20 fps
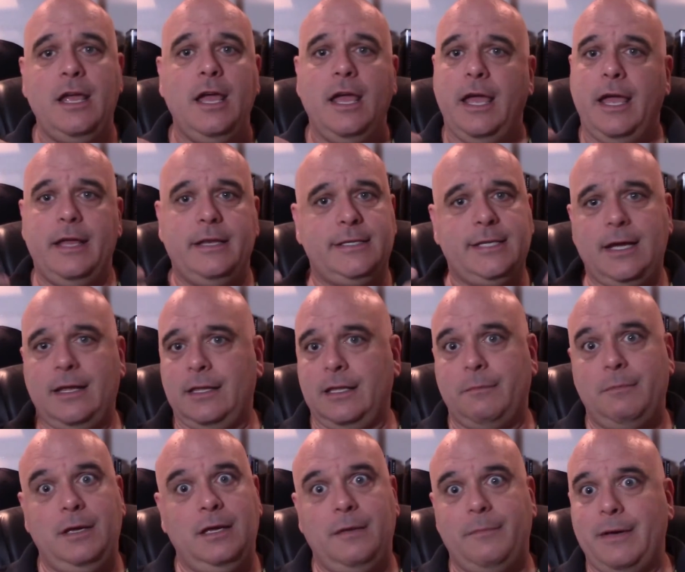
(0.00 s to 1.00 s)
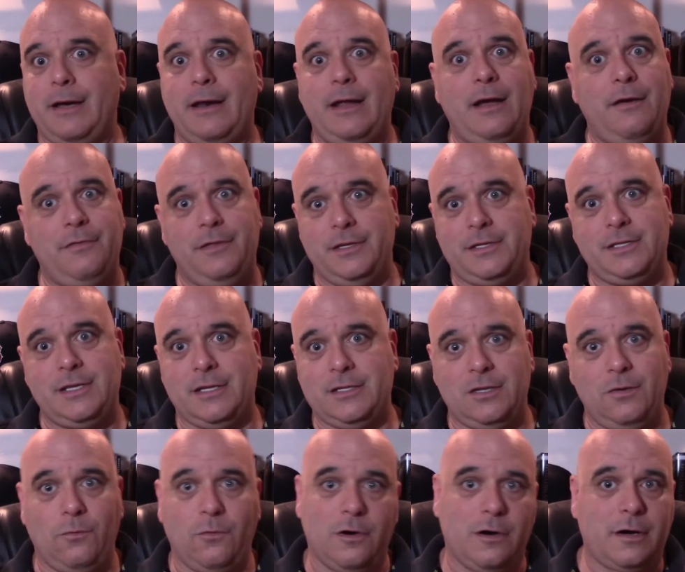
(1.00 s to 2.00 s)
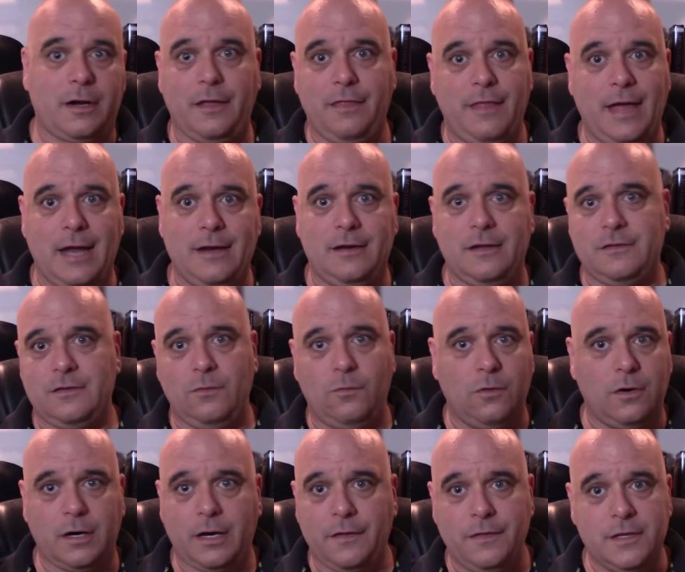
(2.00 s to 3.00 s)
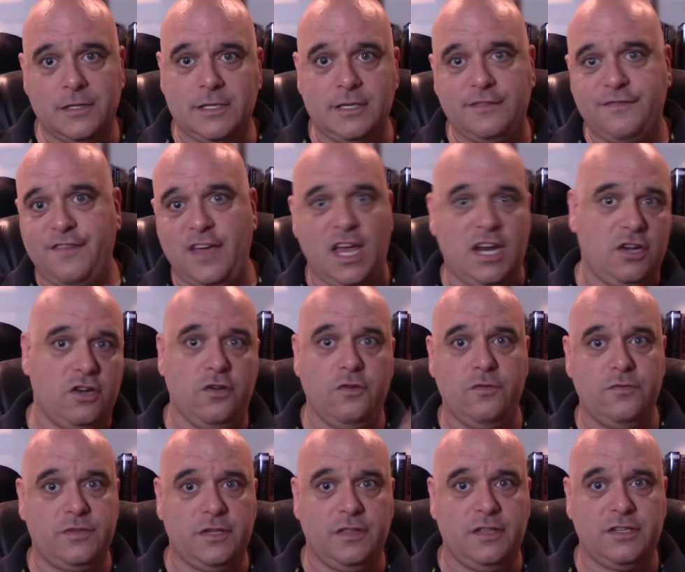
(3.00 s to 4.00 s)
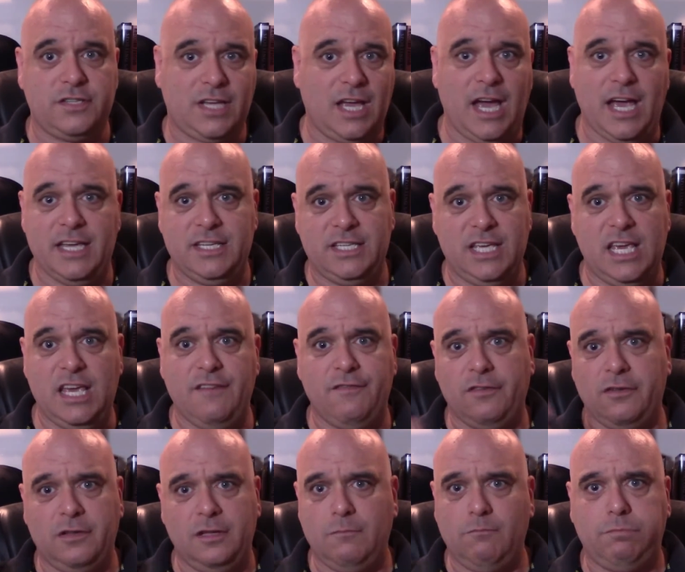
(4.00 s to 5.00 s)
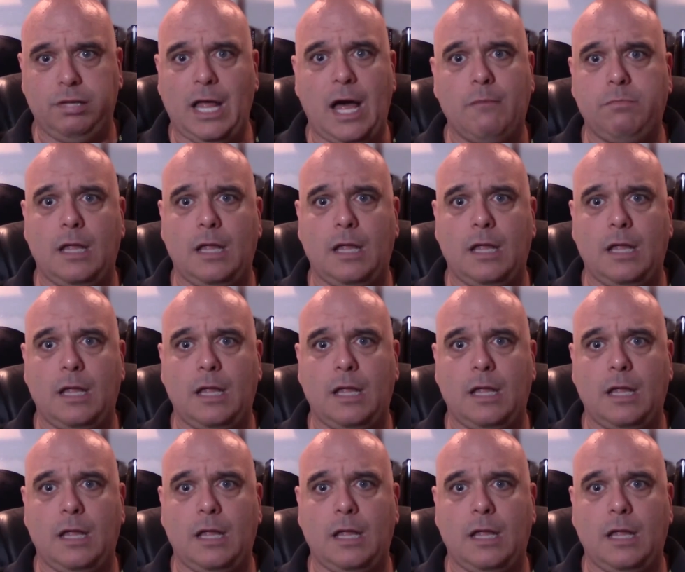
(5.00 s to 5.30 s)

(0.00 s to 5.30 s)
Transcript: and telling me about how this doesn't work and that doesn't work and this is fake news and this guy's evil and blah,